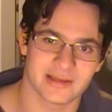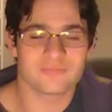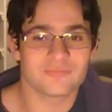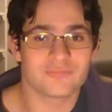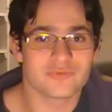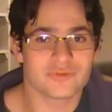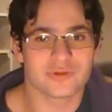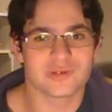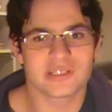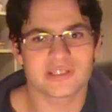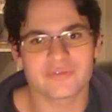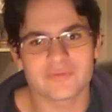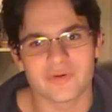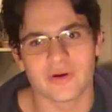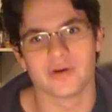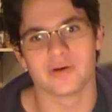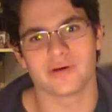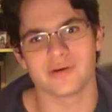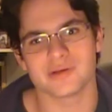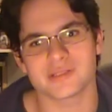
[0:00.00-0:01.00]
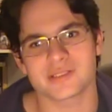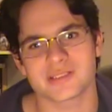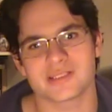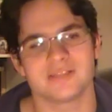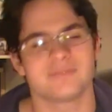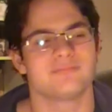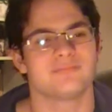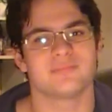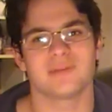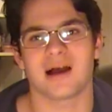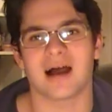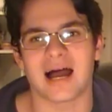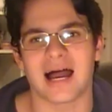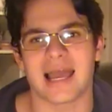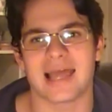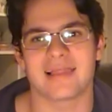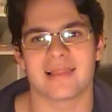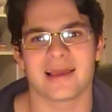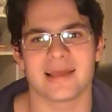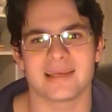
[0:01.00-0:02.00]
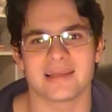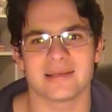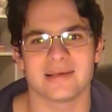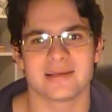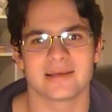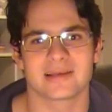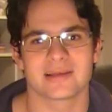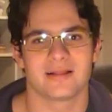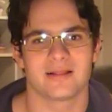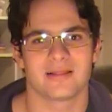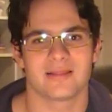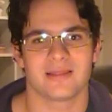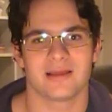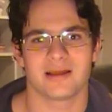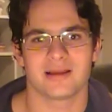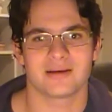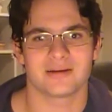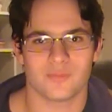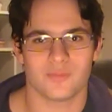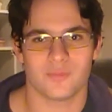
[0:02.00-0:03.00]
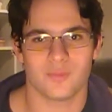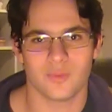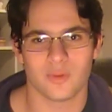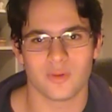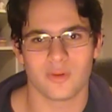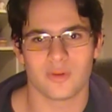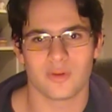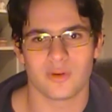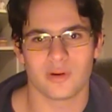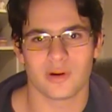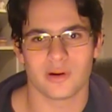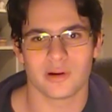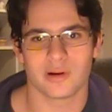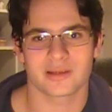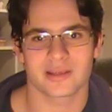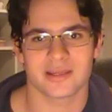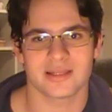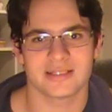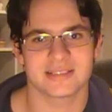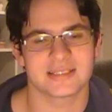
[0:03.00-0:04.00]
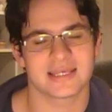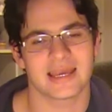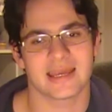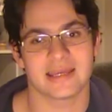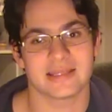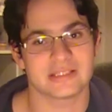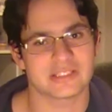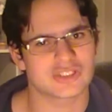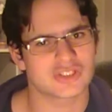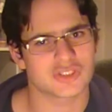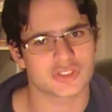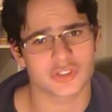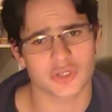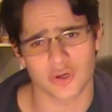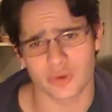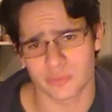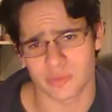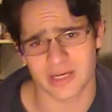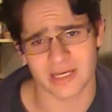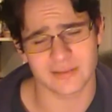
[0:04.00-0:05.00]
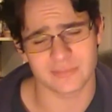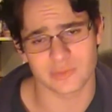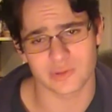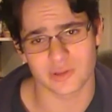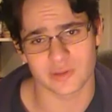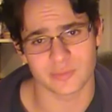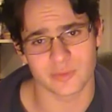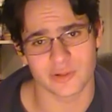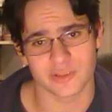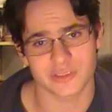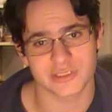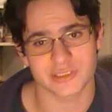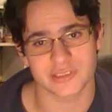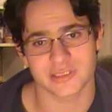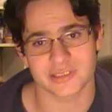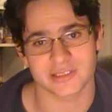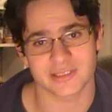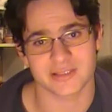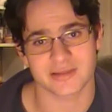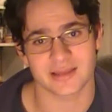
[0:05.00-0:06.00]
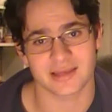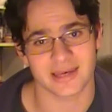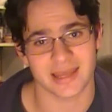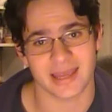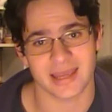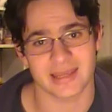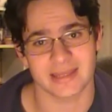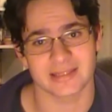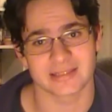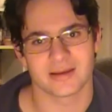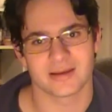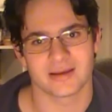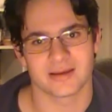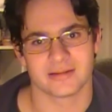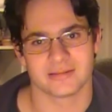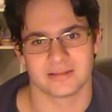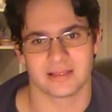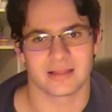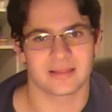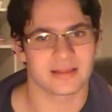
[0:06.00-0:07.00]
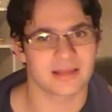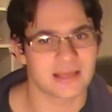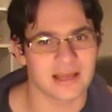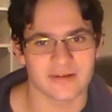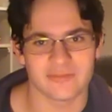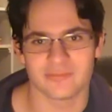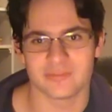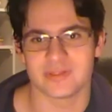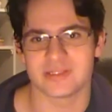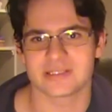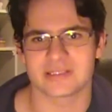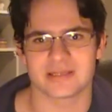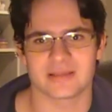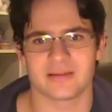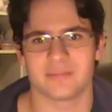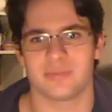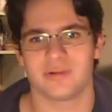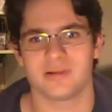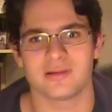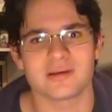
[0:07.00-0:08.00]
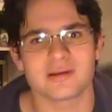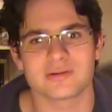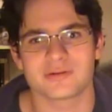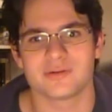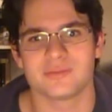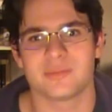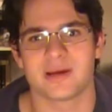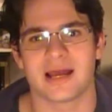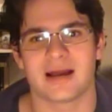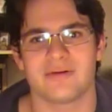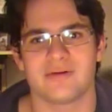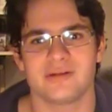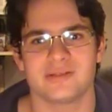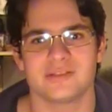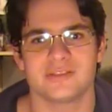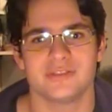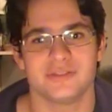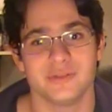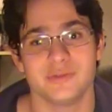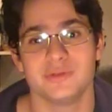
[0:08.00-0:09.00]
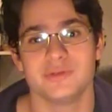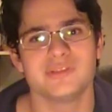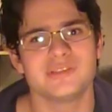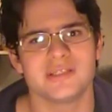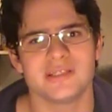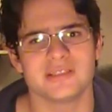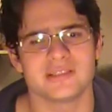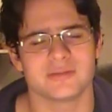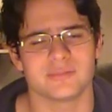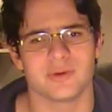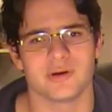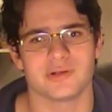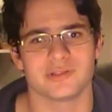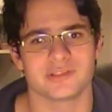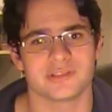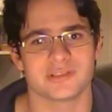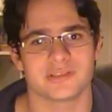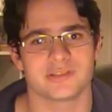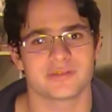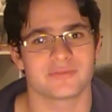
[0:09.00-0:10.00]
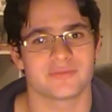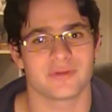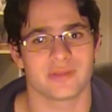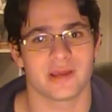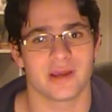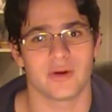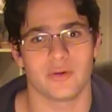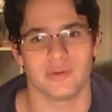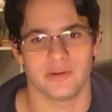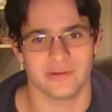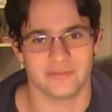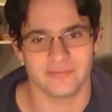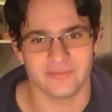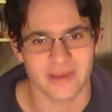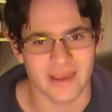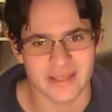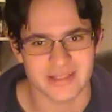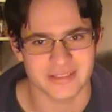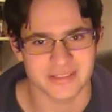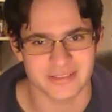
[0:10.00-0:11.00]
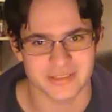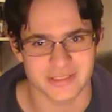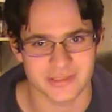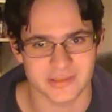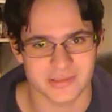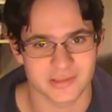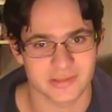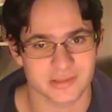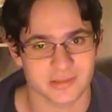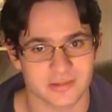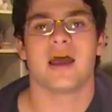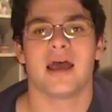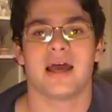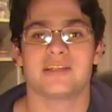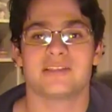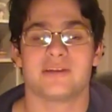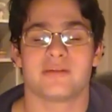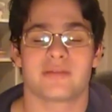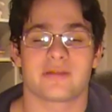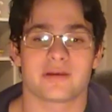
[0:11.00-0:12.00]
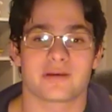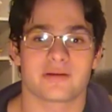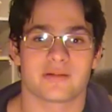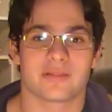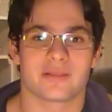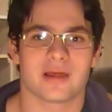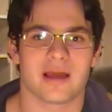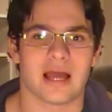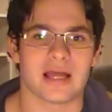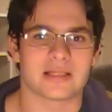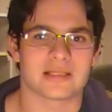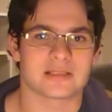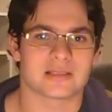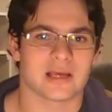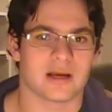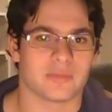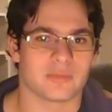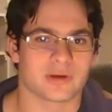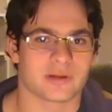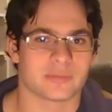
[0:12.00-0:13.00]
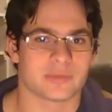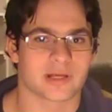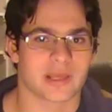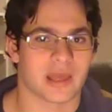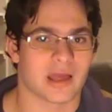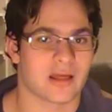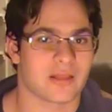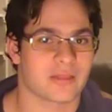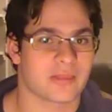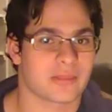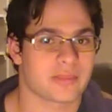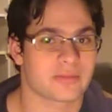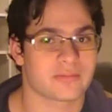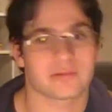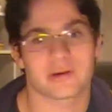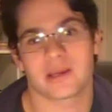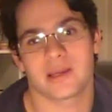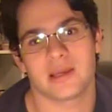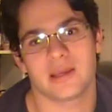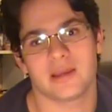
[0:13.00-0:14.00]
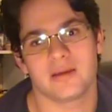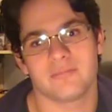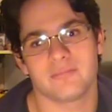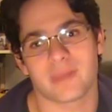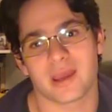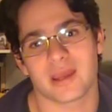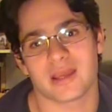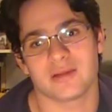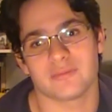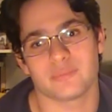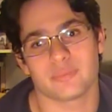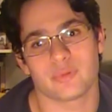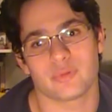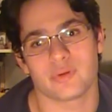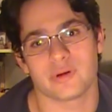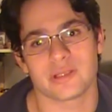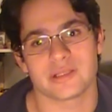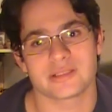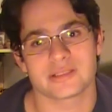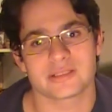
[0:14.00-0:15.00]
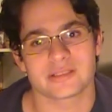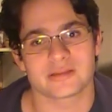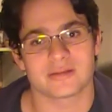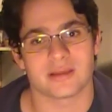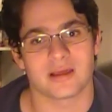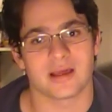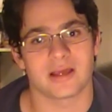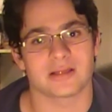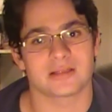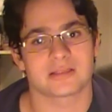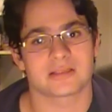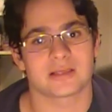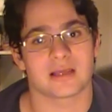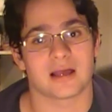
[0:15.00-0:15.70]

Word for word: Through his photos, Tim highlighted that war contains so many more emotions than hate, and that the governments and the political powers use these emotions for their own advantages. As you think on that, I want to bring out three main points that